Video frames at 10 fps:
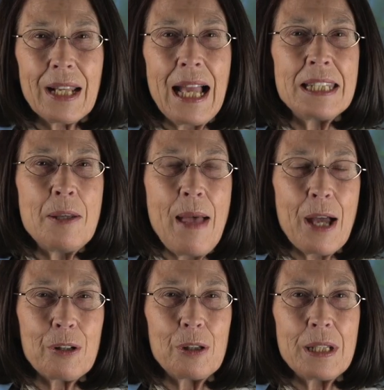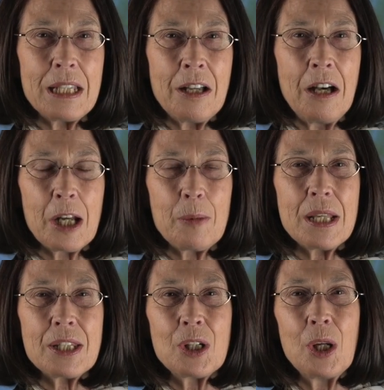As a
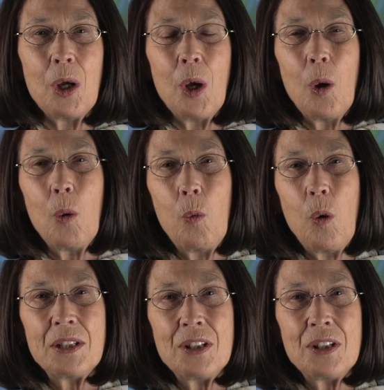macroeconomist, what